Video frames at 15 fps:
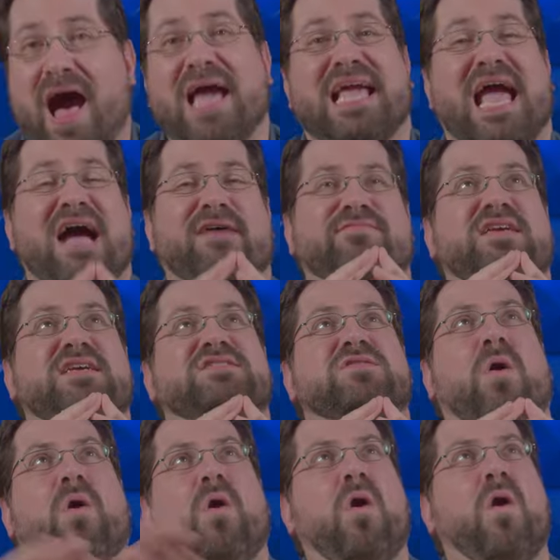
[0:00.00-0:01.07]
I have these
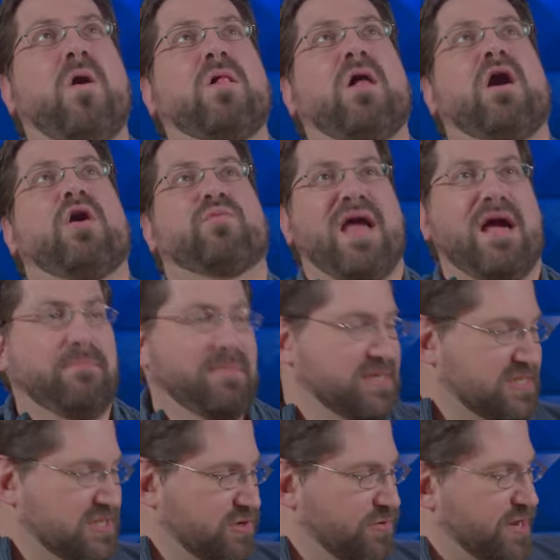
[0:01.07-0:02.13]
all around my
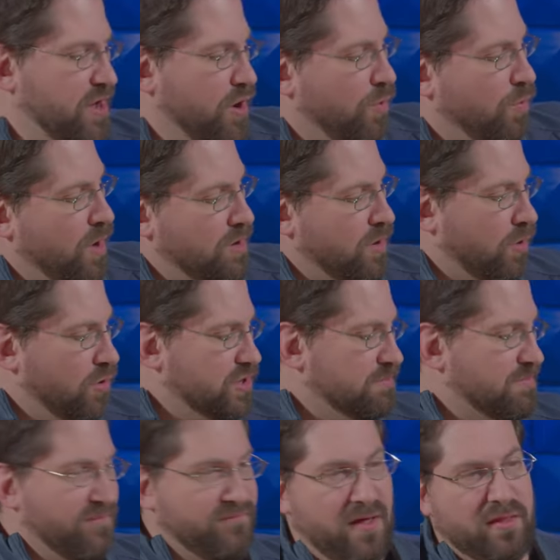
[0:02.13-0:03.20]
studio, one
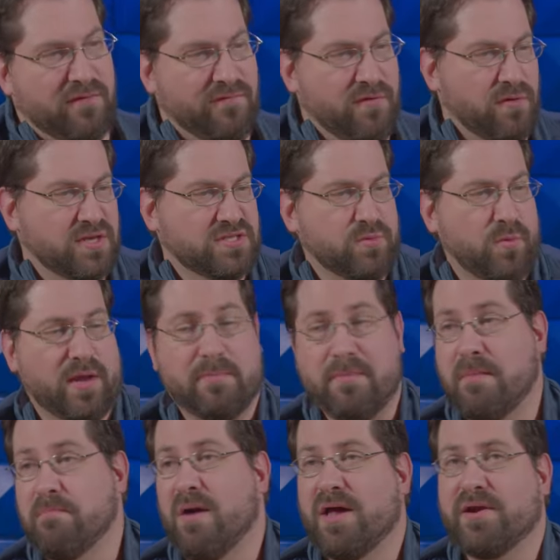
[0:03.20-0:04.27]
holding my follow focus, one on
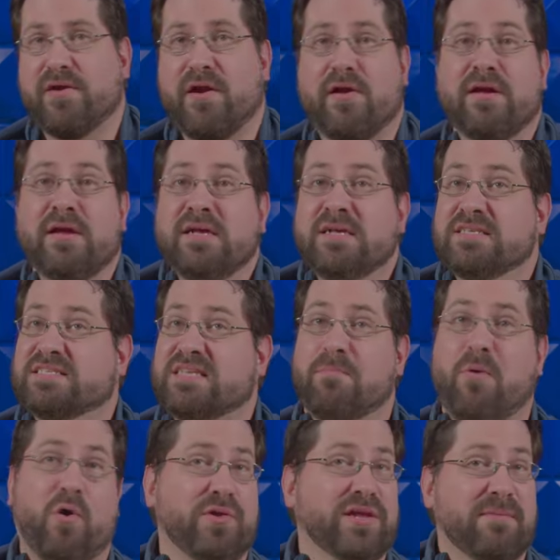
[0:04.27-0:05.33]
my monitor,
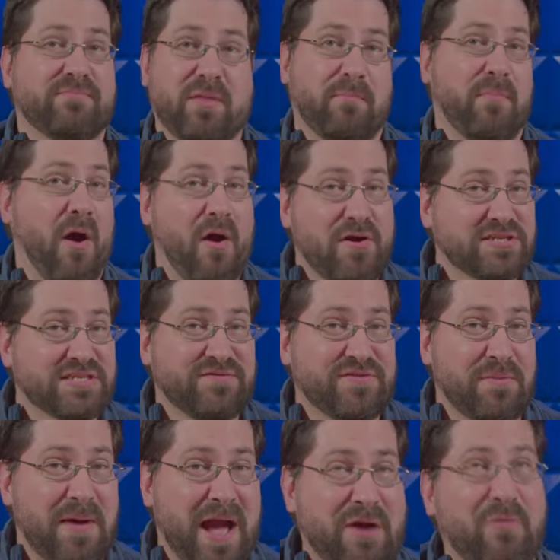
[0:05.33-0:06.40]
some holding up the bars for
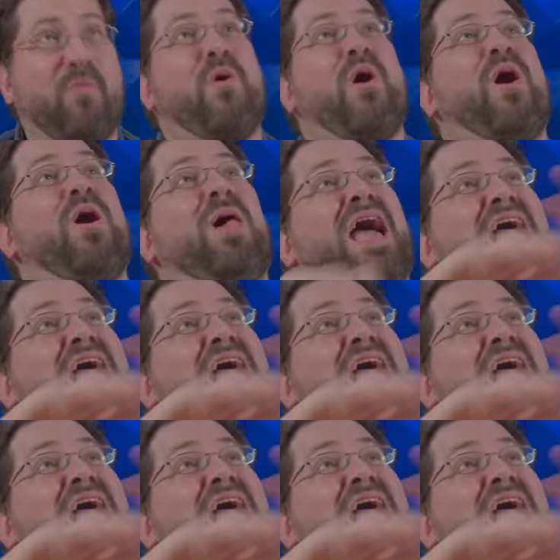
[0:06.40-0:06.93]
the back wall.